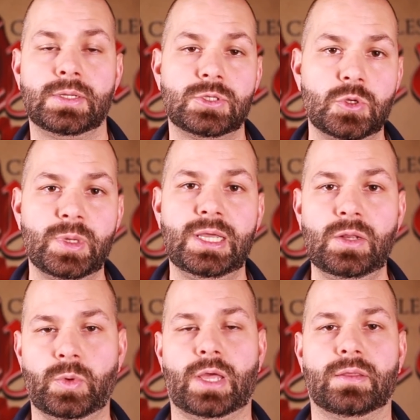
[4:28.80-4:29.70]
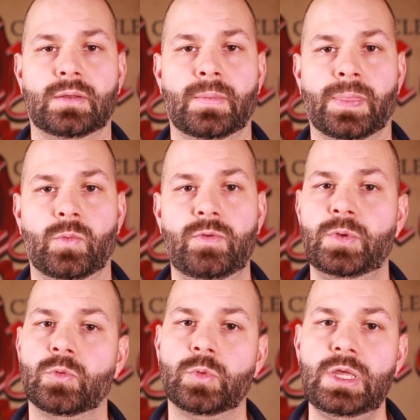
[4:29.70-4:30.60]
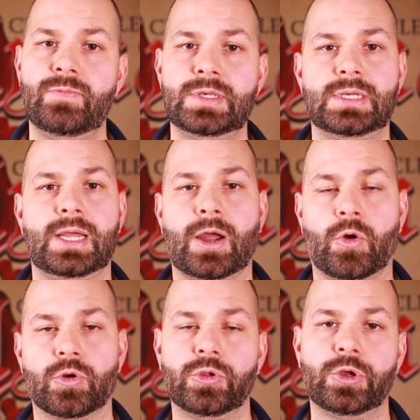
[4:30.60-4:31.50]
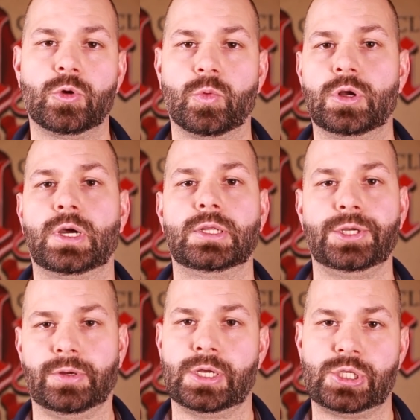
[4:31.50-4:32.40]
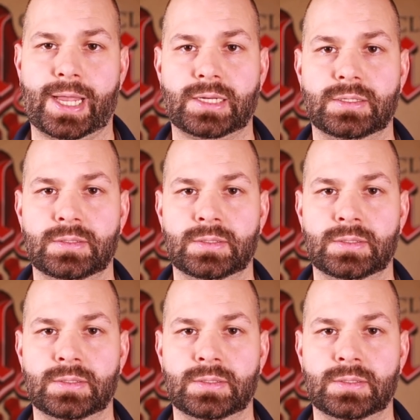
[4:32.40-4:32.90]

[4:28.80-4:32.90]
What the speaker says: To begin with, we've been revisiting our earlier work on Elyria Chat.